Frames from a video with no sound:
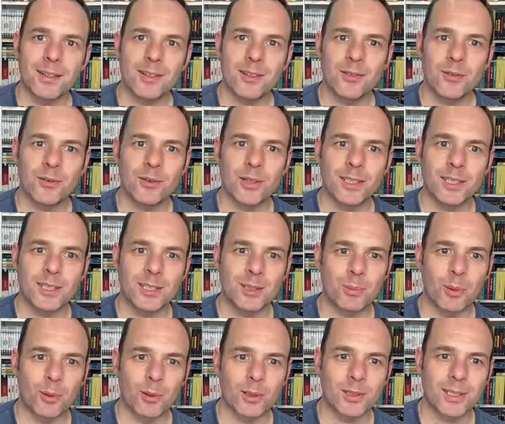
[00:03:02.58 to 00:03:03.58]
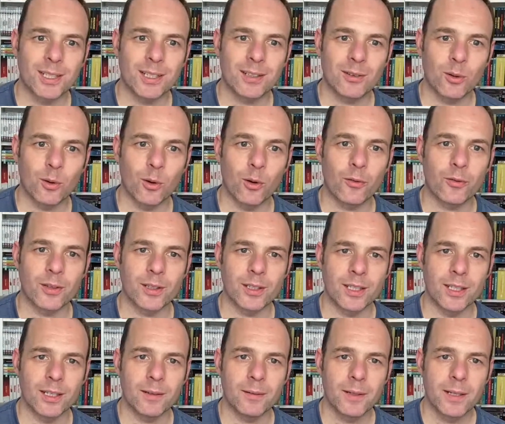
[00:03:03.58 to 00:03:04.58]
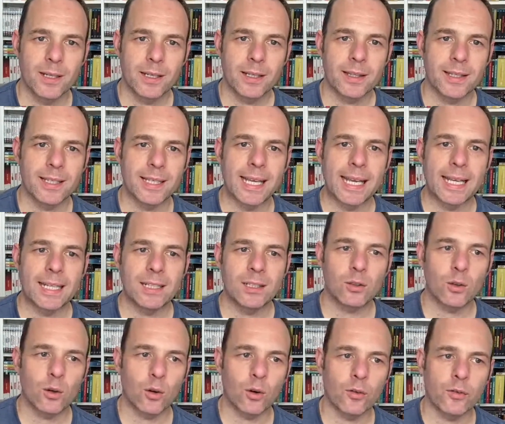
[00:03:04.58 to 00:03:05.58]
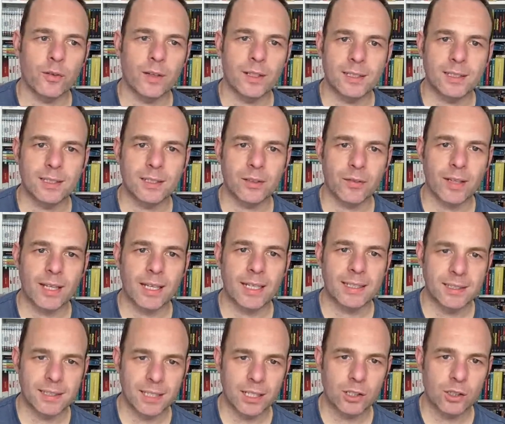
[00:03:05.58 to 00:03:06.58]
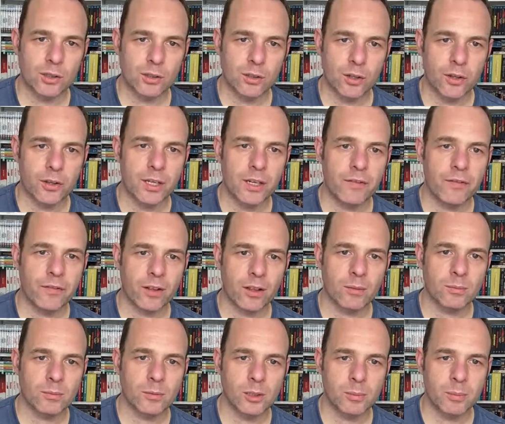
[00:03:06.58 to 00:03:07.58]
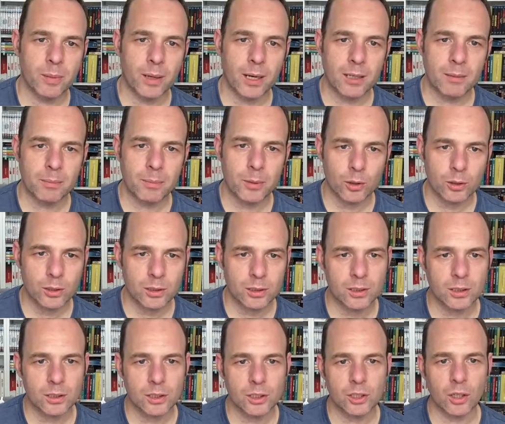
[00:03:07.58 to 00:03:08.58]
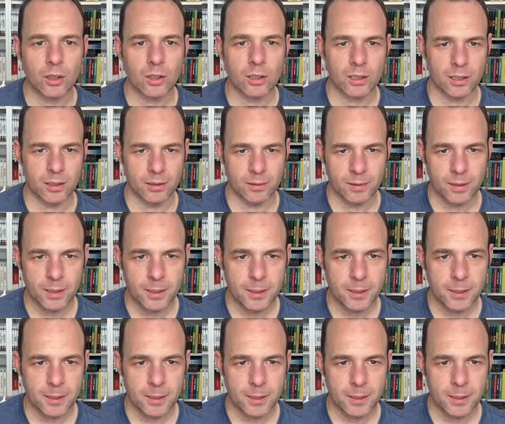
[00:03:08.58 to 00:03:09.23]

Radiance box set of the year, The End of Civilization, three films by Piotr Sulkin.